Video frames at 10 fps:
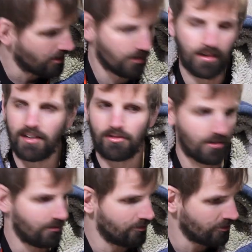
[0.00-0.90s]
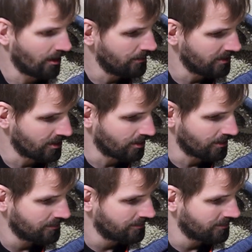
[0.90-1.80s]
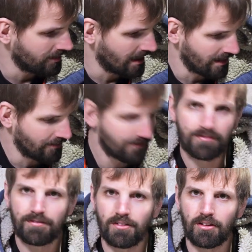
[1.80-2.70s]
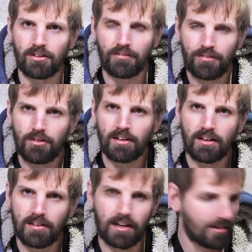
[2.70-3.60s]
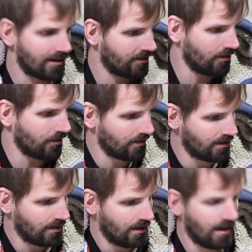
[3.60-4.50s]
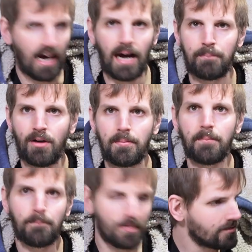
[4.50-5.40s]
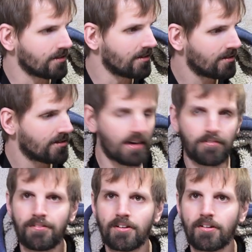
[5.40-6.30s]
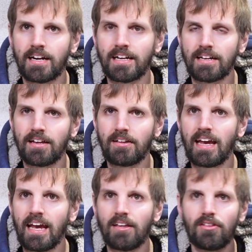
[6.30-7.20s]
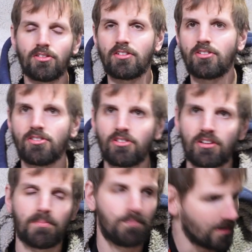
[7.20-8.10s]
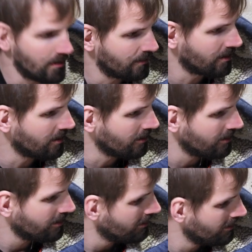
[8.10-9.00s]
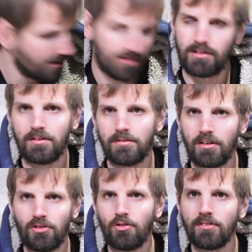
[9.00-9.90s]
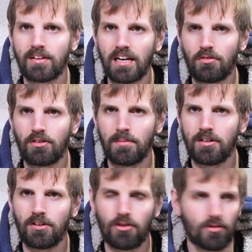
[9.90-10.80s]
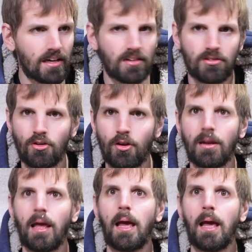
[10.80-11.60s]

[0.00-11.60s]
when I start rambling on, and if there's a few things that I like to, I'll probably build in this and figure out I need such and such build, because it's always the case when you build a new case, you can